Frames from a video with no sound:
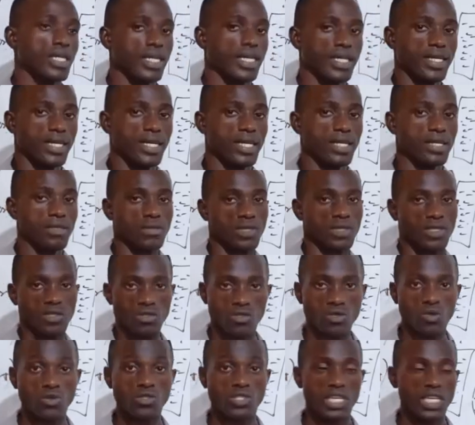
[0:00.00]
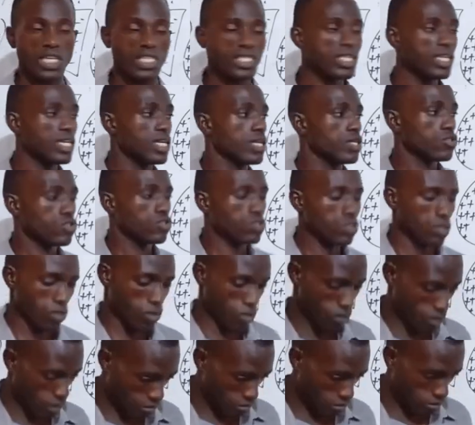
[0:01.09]
in those days.
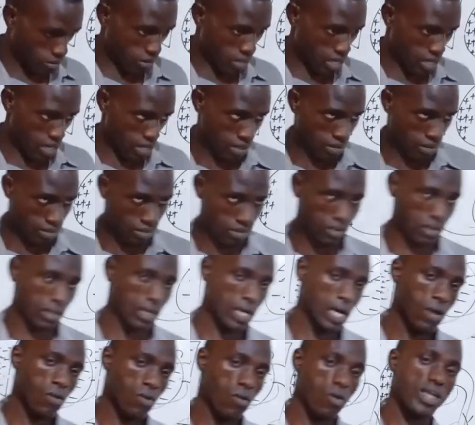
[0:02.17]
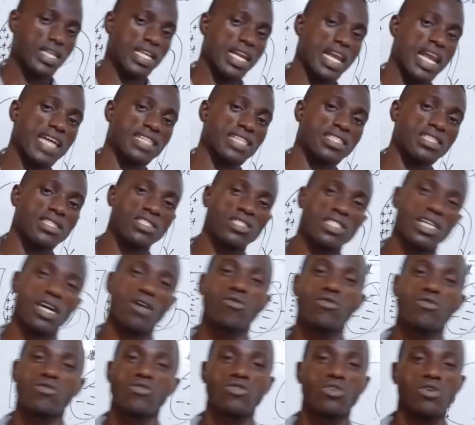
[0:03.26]
So and what the lightning jar
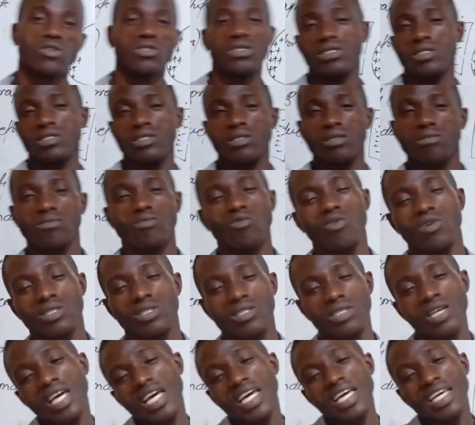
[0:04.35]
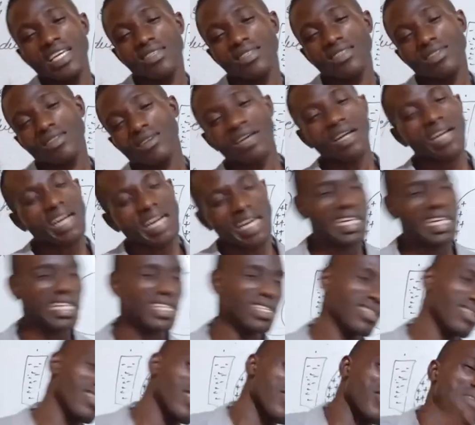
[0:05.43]
was
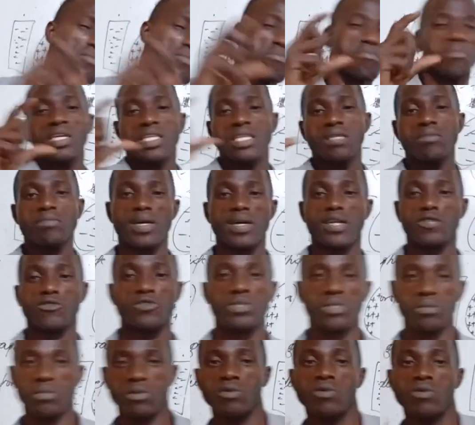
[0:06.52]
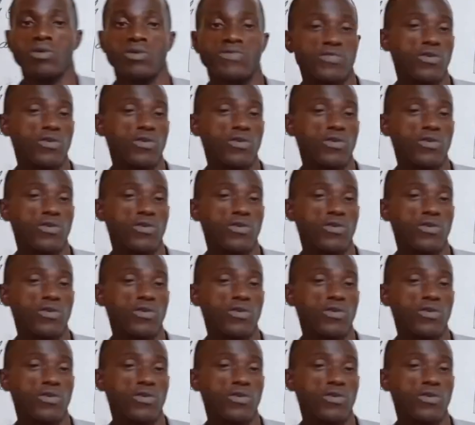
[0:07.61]
kind of a mini battery, but of